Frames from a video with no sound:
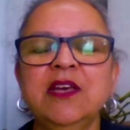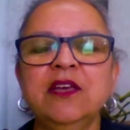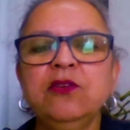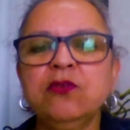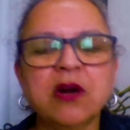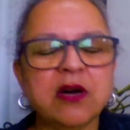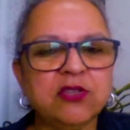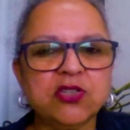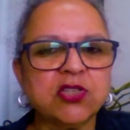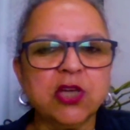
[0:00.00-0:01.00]
You can't
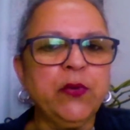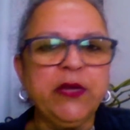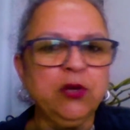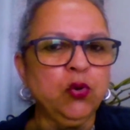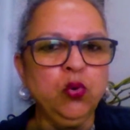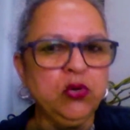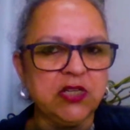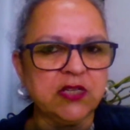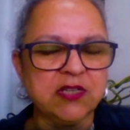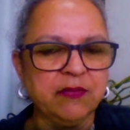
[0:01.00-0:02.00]
just go in and
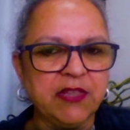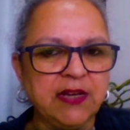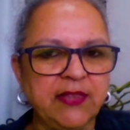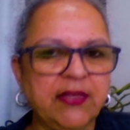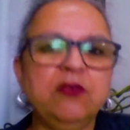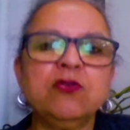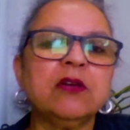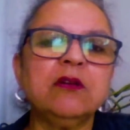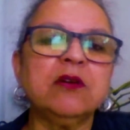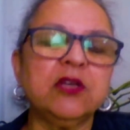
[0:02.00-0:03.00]
audit something like that. You
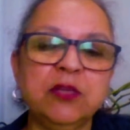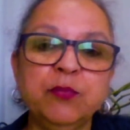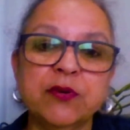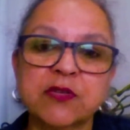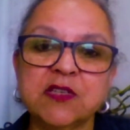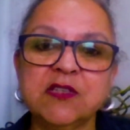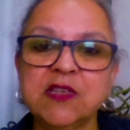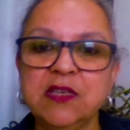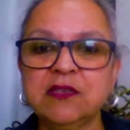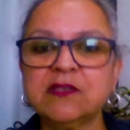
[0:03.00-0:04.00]
can look at the books and
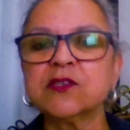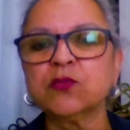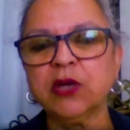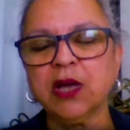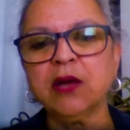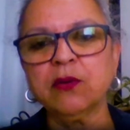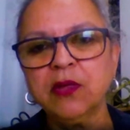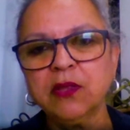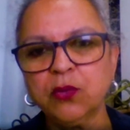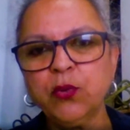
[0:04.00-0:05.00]
see this is what
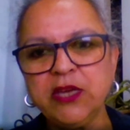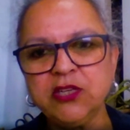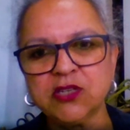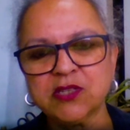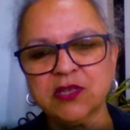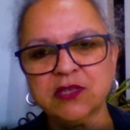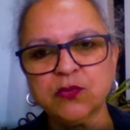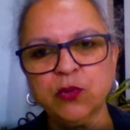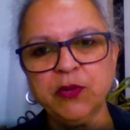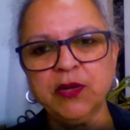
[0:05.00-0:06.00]
the wages that this
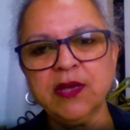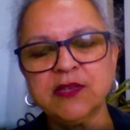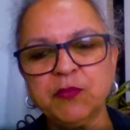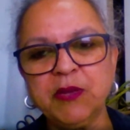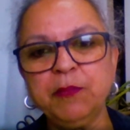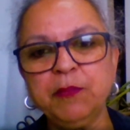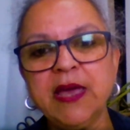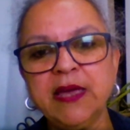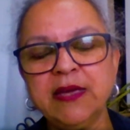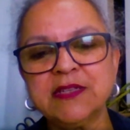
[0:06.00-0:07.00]
woman has been
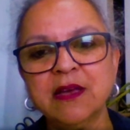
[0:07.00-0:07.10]
paid,